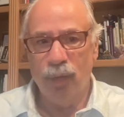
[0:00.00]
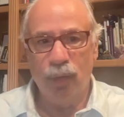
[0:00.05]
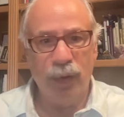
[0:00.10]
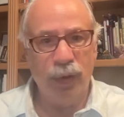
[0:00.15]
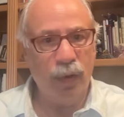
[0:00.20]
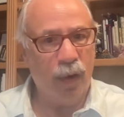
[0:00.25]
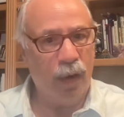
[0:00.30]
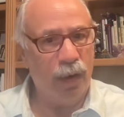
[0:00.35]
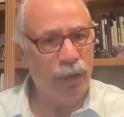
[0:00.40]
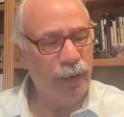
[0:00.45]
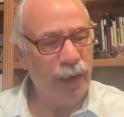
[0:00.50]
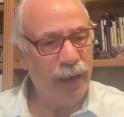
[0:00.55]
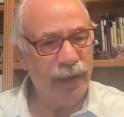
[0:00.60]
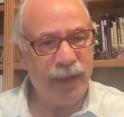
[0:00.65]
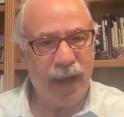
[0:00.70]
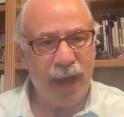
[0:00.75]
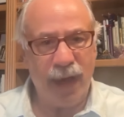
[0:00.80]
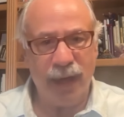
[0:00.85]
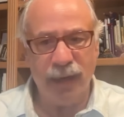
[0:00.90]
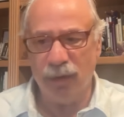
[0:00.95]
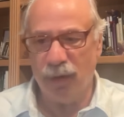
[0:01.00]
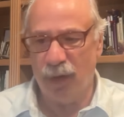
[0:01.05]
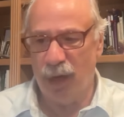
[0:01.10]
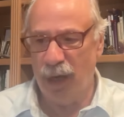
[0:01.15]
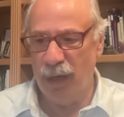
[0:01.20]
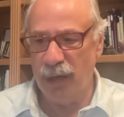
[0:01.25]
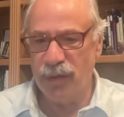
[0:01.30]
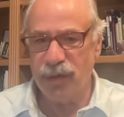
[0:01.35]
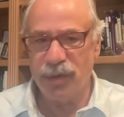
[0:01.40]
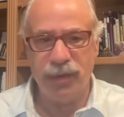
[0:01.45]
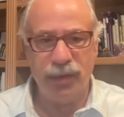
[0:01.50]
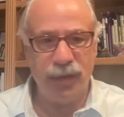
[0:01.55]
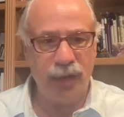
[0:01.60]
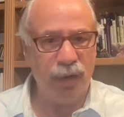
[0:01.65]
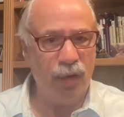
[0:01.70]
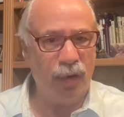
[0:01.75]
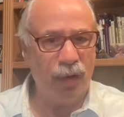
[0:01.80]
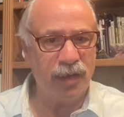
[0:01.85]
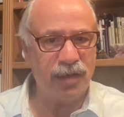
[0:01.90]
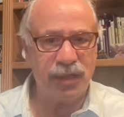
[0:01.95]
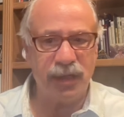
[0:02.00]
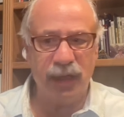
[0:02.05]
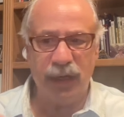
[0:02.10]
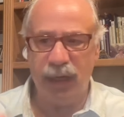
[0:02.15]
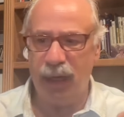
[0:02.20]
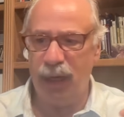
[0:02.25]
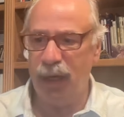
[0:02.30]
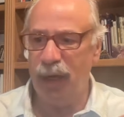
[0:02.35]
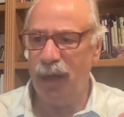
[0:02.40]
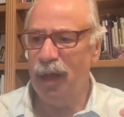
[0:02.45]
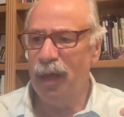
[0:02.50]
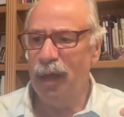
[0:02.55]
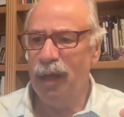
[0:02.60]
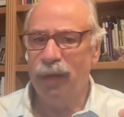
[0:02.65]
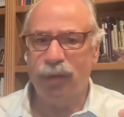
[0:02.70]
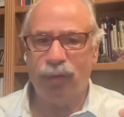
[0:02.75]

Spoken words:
We all read the headlines: New York City,